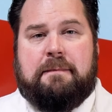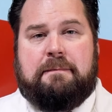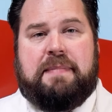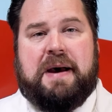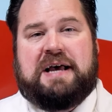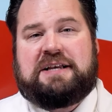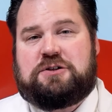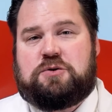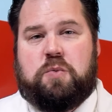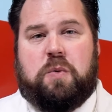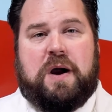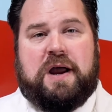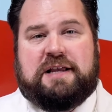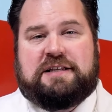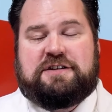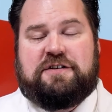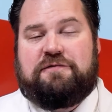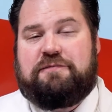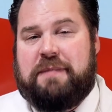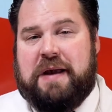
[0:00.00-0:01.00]
best
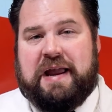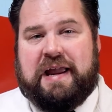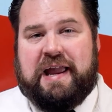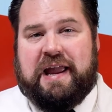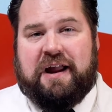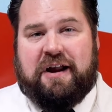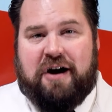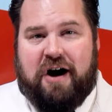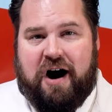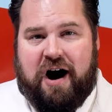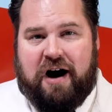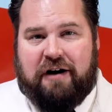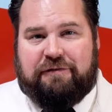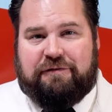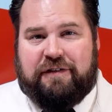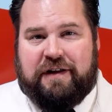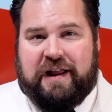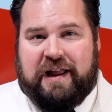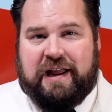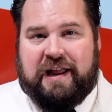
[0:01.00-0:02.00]
ways of making
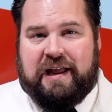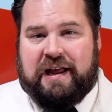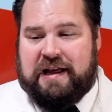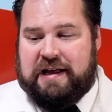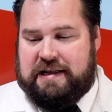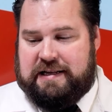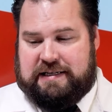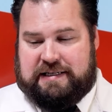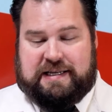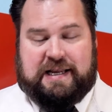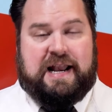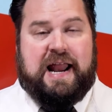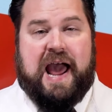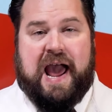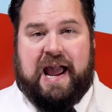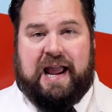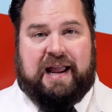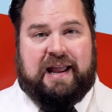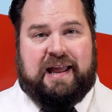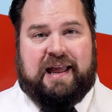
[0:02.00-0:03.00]
coffee
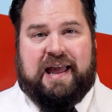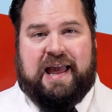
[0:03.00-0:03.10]
today,